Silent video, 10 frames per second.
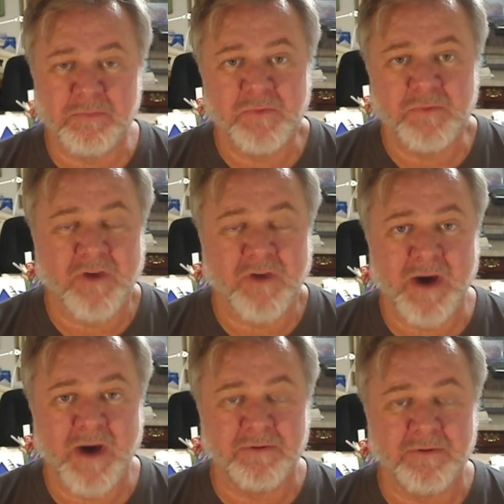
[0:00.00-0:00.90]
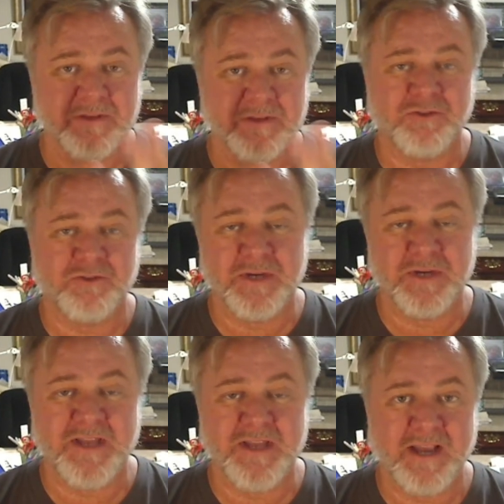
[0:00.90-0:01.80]
and we've come up with these
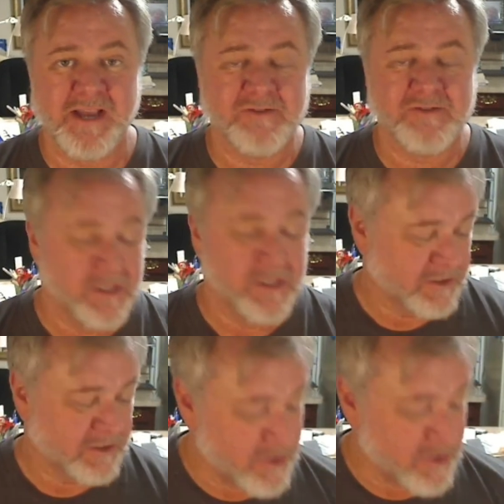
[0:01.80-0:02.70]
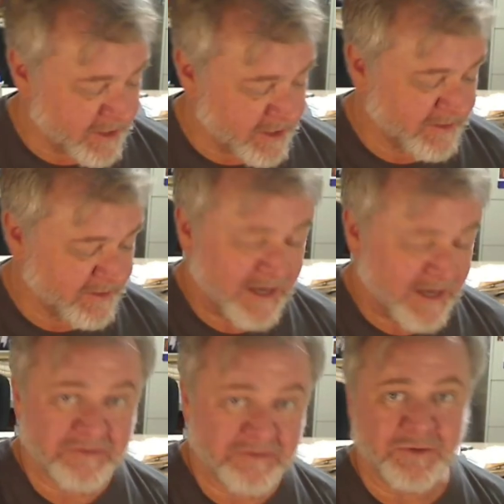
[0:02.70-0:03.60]
three dates during the
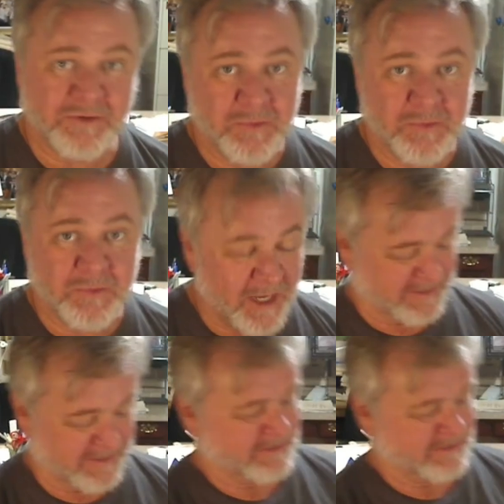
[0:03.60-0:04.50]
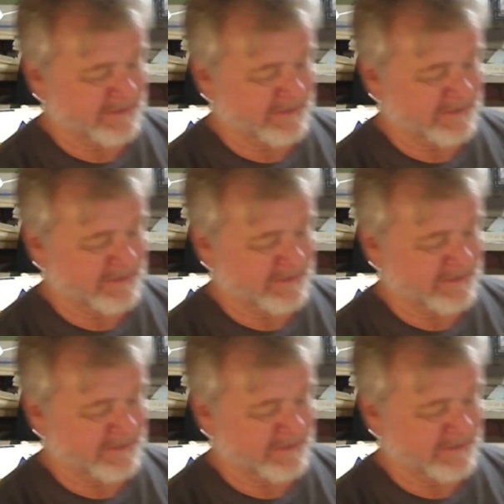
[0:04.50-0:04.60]
interview weeks.